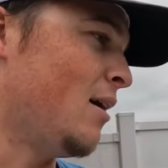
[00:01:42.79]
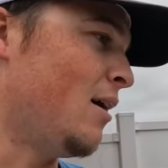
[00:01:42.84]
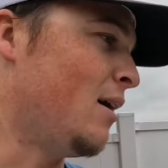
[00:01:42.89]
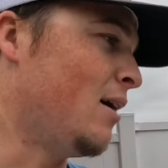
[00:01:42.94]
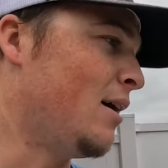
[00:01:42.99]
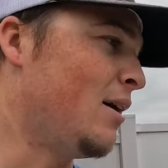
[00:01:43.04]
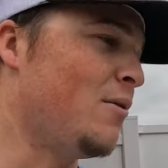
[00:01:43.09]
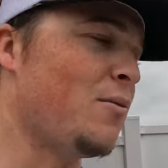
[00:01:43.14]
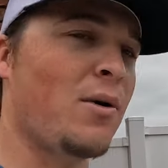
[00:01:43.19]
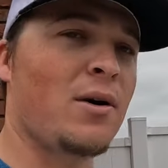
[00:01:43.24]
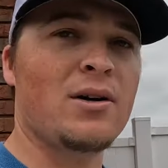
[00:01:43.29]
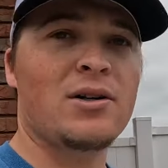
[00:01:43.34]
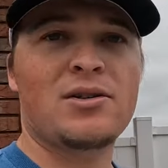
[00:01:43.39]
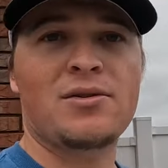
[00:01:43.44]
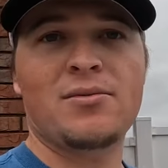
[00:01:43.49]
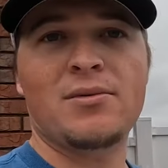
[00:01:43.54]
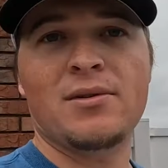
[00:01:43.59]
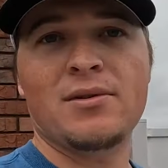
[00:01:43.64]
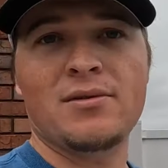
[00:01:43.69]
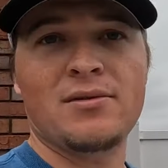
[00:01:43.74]
It
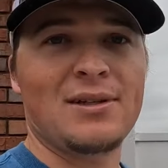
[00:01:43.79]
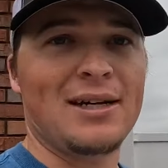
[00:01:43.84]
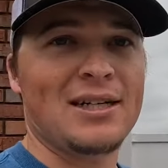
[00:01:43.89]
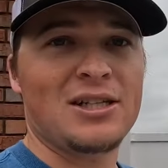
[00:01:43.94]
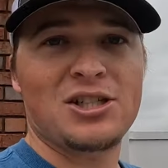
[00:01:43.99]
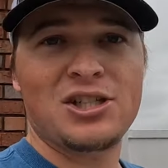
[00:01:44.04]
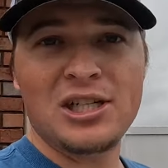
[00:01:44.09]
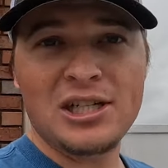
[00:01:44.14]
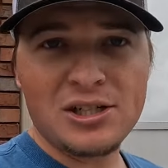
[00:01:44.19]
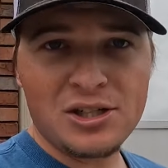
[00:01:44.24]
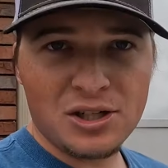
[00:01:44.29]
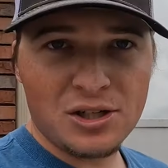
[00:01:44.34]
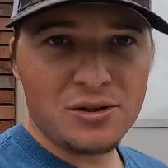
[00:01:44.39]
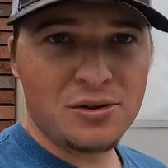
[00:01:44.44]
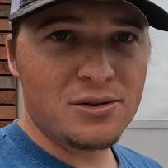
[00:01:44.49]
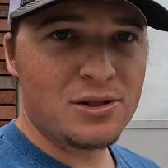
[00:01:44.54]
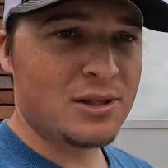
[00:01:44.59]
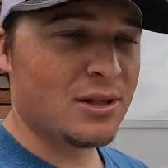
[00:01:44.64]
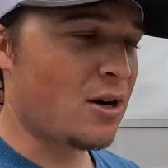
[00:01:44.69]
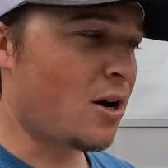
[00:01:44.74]
works with like
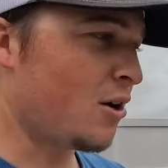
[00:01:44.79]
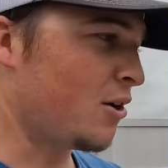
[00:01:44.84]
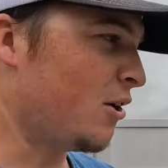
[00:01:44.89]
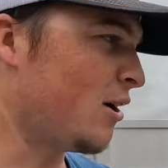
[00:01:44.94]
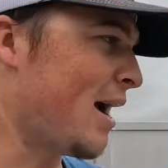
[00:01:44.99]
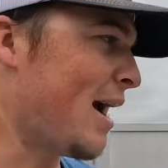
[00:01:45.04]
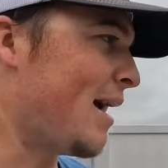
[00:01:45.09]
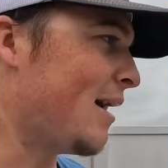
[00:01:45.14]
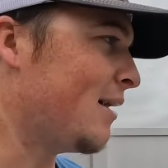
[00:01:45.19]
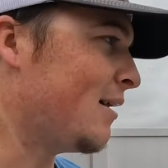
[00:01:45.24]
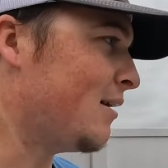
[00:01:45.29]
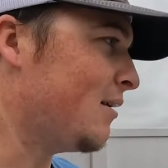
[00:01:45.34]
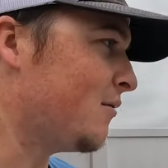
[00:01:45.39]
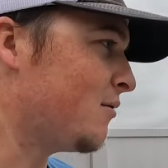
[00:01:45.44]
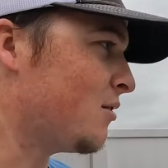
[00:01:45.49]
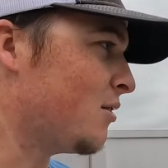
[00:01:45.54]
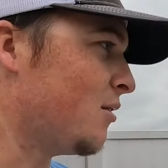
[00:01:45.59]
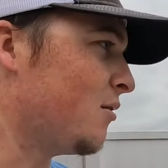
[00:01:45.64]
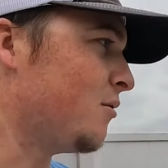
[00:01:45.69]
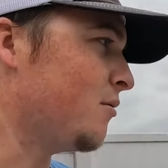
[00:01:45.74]
G-juice and all your
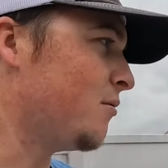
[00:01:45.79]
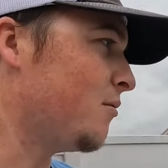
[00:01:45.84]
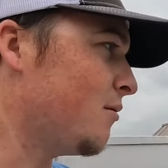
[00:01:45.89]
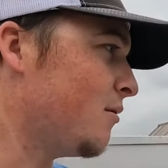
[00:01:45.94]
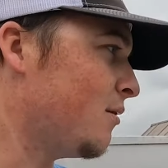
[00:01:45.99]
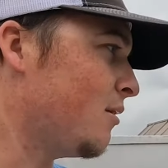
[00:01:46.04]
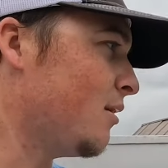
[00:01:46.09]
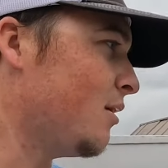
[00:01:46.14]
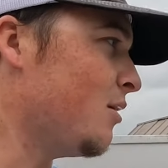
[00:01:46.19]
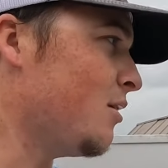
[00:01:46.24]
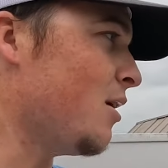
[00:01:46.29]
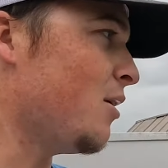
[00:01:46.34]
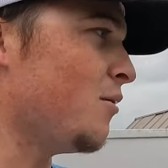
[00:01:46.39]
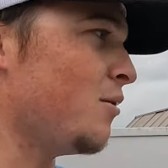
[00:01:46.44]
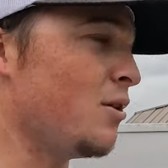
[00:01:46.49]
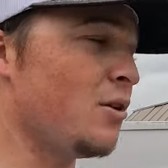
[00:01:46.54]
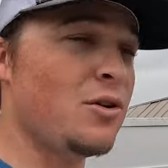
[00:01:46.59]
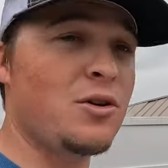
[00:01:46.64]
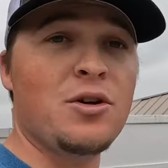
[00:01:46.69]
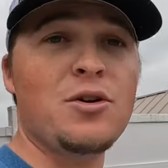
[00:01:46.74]
additives. So
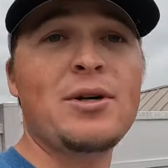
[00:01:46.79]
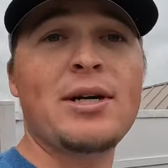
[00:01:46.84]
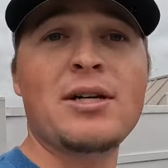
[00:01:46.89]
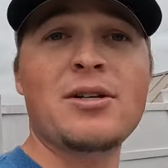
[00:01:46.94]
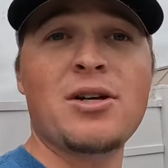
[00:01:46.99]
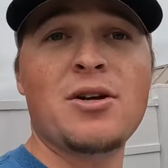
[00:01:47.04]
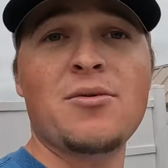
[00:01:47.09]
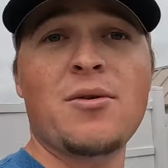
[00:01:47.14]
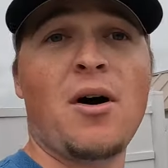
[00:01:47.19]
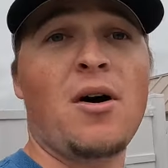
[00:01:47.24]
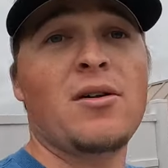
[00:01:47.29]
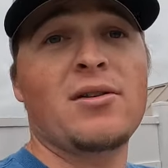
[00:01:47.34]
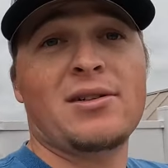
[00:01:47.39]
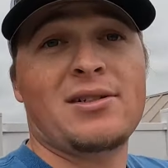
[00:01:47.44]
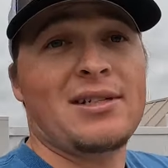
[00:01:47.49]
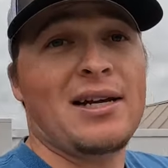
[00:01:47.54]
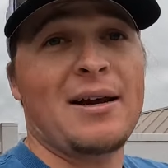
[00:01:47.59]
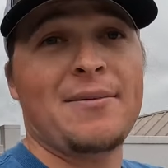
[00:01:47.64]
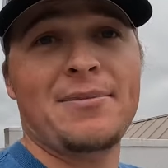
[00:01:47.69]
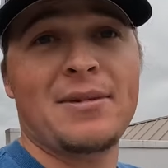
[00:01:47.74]
you can do all
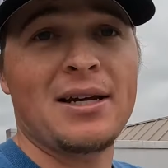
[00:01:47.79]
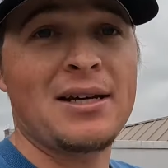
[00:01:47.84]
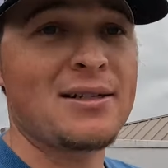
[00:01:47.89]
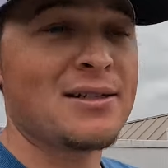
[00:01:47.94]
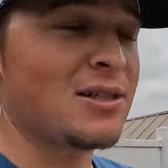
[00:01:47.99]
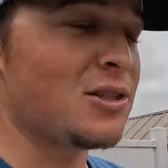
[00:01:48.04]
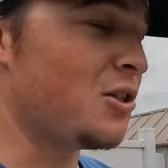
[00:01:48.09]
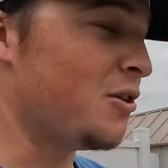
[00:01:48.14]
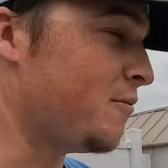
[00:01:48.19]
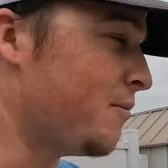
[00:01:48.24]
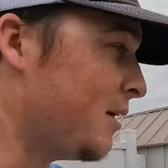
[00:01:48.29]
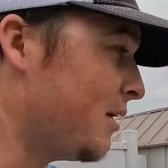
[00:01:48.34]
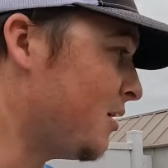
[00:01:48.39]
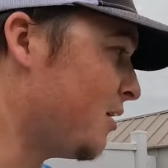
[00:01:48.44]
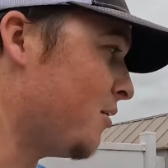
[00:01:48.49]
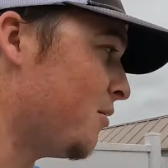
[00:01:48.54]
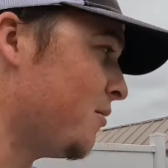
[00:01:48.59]
the same things that you've been